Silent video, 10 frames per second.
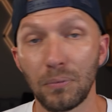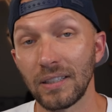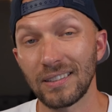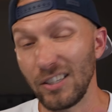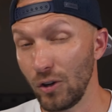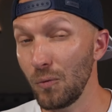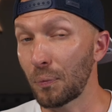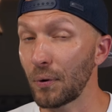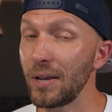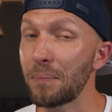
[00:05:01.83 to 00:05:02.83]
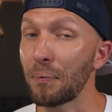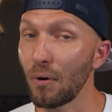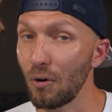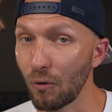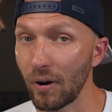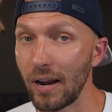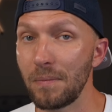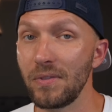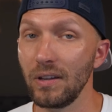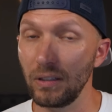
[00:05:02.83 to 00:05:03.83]
Plus they do
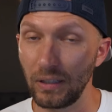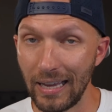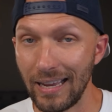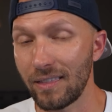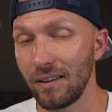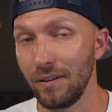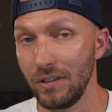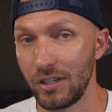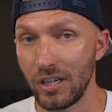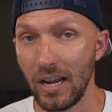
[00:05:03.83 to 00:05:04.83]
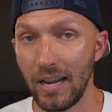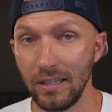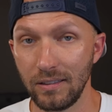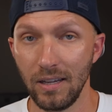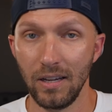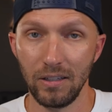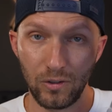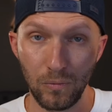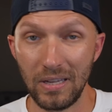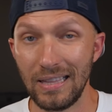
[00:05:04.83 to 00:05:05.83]
pre-program the length of the shades
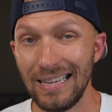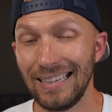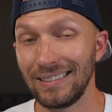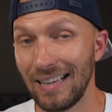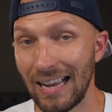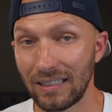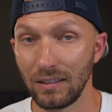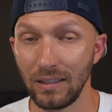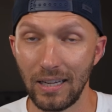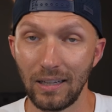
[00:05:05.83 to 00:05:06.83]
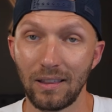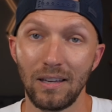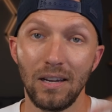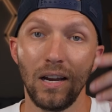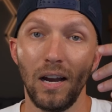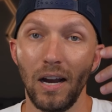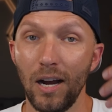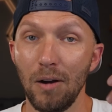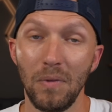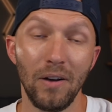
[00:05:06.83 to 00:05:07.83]
to be the exact length
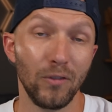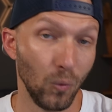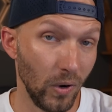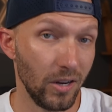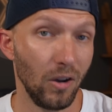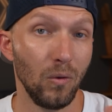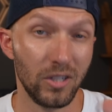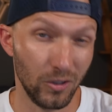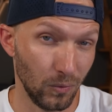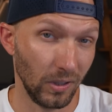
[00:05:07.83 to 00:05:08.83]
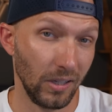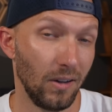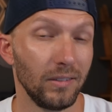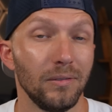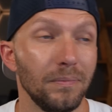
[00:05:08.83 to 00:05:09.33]
um, of your window, which is really awesome.